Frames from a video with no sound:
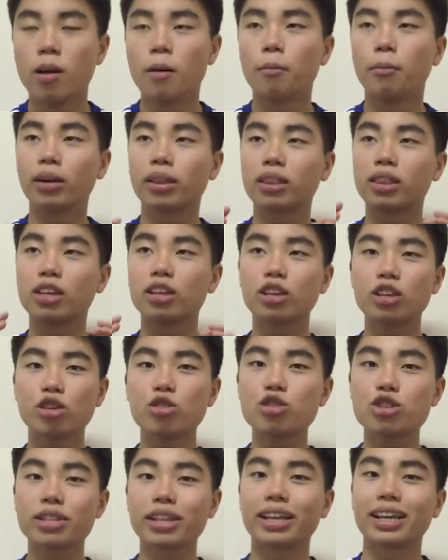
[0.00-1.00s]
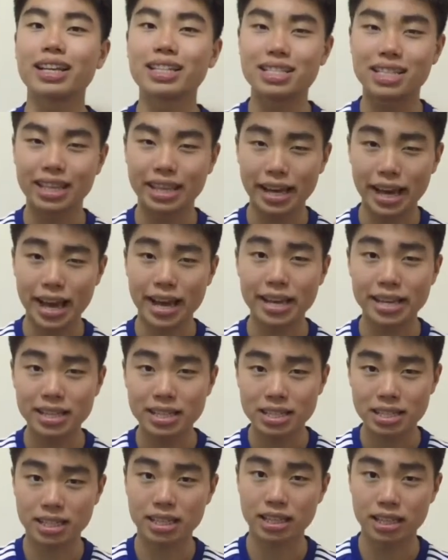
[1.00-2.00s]
But the huge thing is the
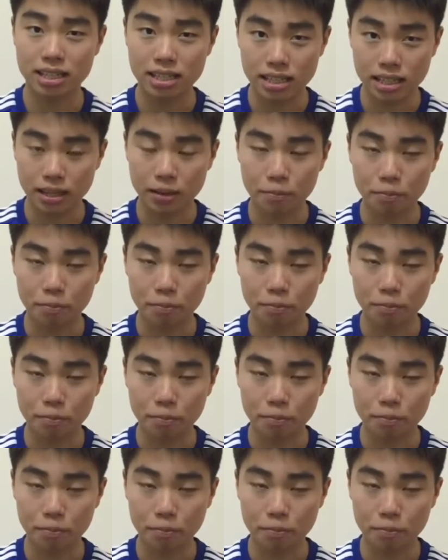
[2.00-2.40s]
ACT.